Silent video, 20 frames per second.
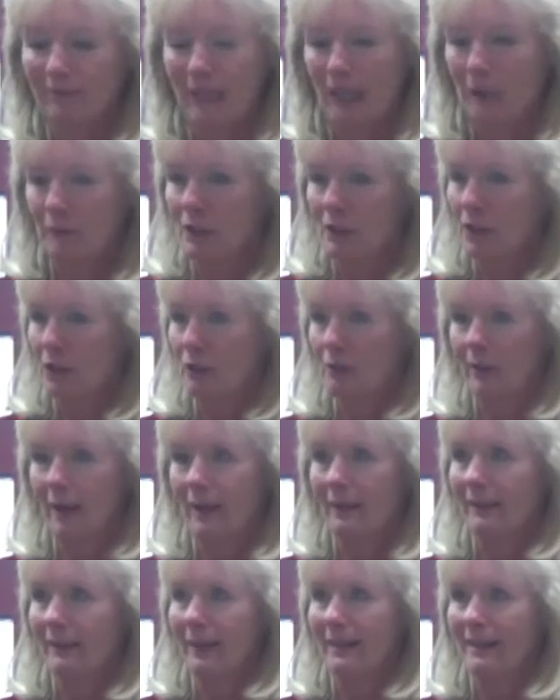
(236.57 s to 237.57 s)
I wish you
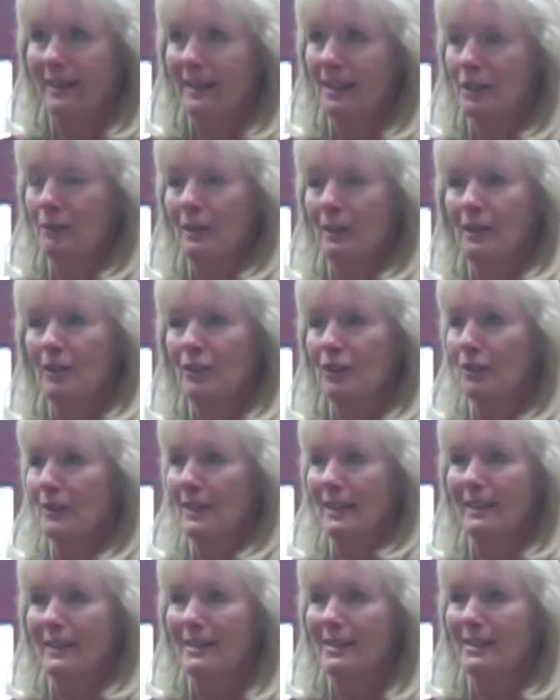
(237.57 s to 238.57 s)
well. I think it's great you're
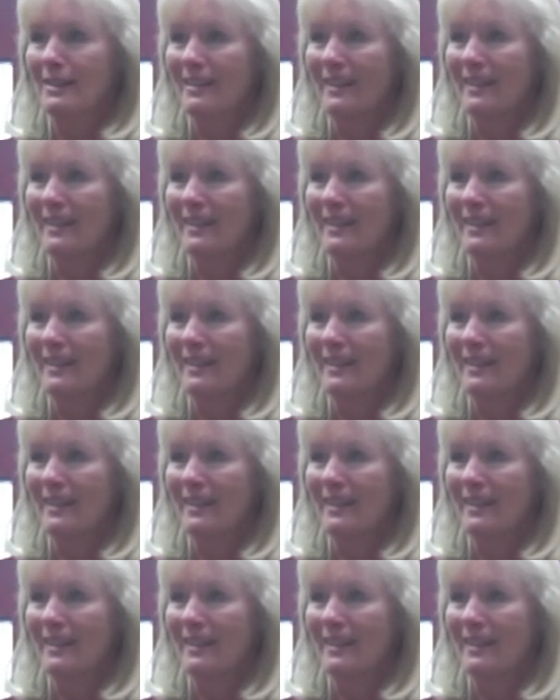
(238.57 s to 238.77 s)
doing this.